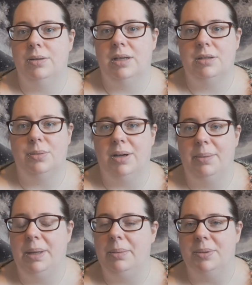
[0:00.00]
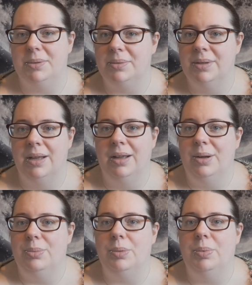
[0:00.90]
That's why people
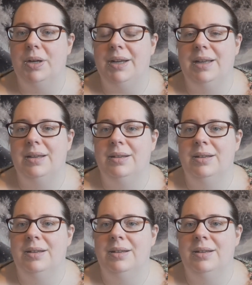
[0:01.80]
will put it